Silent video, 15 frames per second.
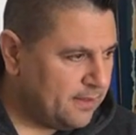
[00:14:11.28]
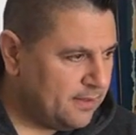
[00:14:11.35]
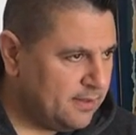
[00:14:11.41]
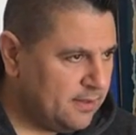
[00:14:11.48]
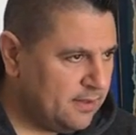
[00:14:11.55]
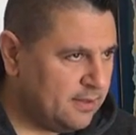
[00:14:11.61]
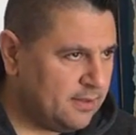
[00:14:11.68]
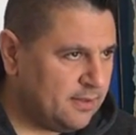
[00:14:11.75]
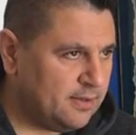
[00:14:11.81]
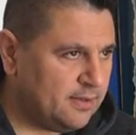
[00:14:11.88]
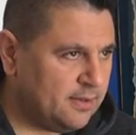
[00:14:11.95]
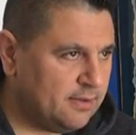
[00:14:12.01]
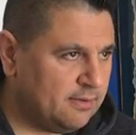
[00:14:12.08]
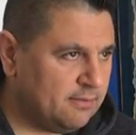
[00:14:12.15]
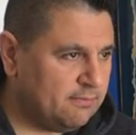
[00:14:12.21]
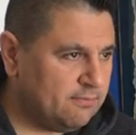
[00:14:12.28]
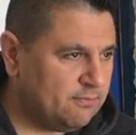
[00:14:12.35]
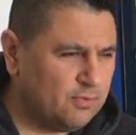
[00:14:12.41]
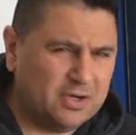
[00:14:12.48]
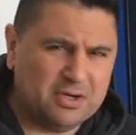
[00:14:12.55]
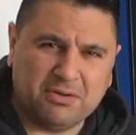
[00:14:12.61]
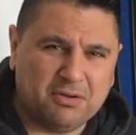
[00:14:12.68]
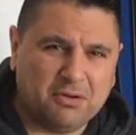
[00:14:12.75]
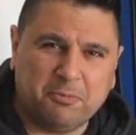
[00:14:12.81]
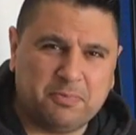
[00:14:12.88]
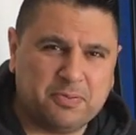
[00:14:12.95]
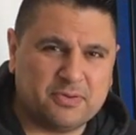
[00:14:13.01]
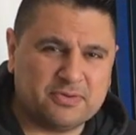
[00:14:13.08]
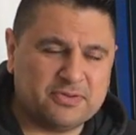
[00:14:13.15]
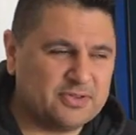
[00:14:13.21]
real low
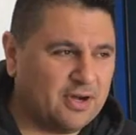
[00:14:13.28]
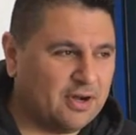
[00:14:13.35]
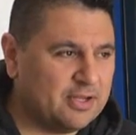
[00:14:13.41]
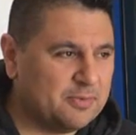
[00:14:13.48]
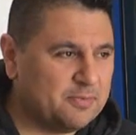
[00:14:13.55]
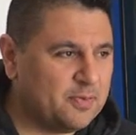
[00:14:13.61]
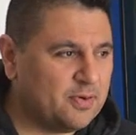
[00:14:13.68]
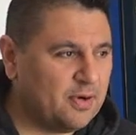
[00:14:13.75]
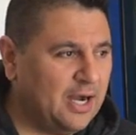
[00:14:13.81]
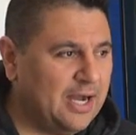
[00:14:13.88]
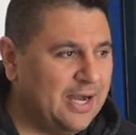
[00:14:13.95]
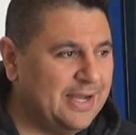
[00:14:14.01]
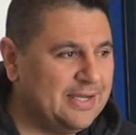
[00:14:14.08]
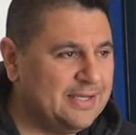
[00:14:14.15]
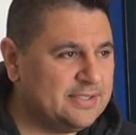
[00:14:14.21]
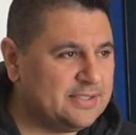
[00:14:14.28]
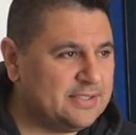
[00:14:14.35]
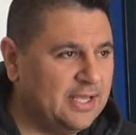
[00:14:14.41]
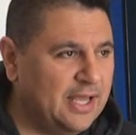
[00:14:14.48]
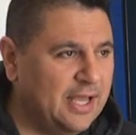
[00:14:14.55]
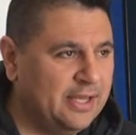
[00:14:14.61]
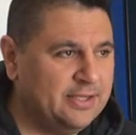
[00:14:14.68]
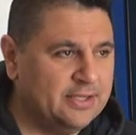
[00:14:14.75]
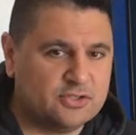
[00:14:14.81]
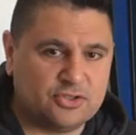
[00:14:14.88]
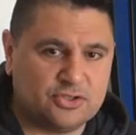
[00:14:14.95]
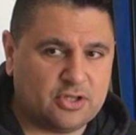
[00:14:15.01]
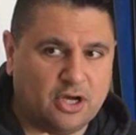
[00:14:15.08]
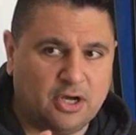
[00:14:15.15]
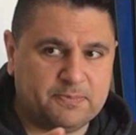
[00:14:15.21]
starting price, and it
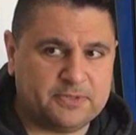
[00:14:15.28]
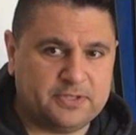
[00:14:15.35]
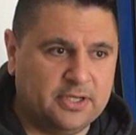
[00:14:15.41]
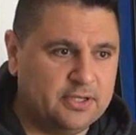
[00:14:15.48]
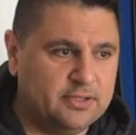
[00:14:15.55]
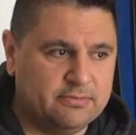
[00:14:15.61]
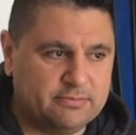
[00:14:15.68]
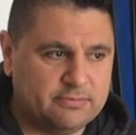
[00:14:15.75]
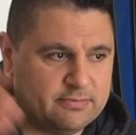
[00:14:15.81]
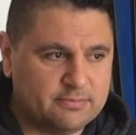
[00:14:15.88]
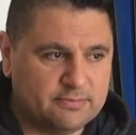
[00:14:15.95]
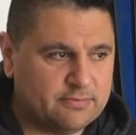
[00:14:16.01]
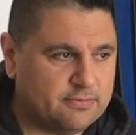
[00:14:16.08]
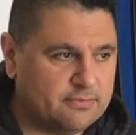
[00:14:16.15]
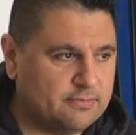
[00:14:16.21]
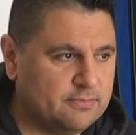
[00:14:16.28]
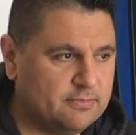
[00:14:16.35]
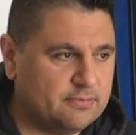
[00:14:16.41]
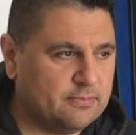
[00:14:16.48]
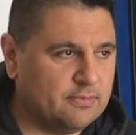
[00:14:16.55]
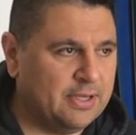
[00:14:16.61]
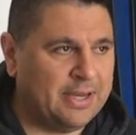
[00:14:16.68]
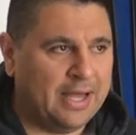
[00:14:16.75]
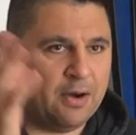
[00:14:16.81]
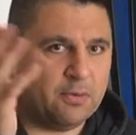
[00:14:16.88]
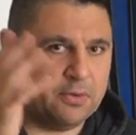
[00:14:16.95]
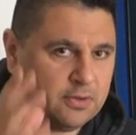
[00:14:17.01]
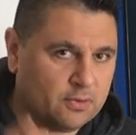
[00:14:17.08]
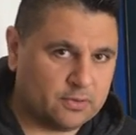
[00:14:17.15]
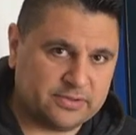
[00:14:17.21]
stops in an
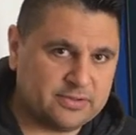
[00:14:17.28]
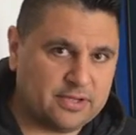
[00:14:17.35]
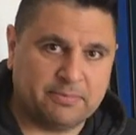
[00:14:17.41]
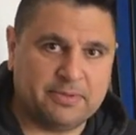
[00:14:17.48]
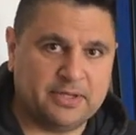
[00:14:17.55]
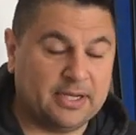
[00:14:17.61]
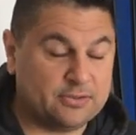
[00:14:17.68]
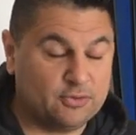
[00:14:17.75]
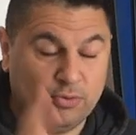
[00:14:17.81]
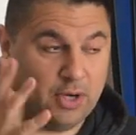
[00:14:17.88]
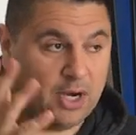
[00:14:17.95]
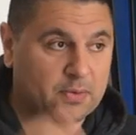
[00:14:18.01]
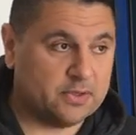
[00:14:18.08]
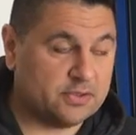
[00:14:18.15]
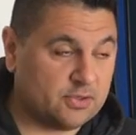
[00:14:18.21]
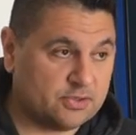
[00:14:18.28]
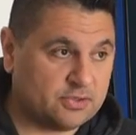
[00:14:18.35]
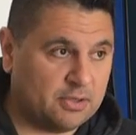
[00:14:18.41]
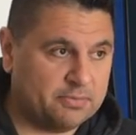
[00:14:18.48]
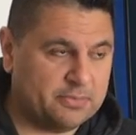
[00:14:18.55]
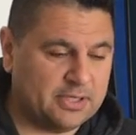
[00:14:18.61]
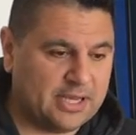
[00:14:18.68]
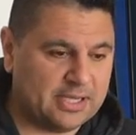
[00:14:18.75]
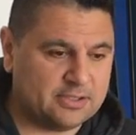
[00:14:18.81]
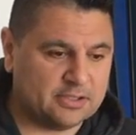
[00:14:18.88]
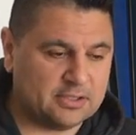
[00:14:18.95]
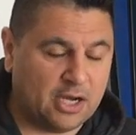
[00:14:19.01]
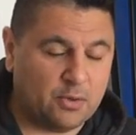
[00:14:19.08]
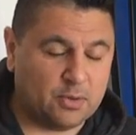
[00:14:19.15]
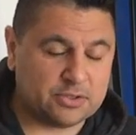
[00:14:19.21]
hour or something, like 2 hours or something like that.
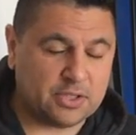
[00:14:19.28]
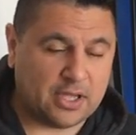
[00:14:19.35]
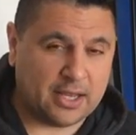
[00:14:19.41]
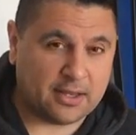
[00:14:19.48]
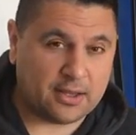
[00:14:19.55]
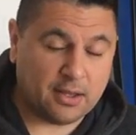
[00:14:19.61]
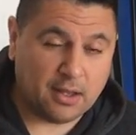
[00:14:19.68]
I was like,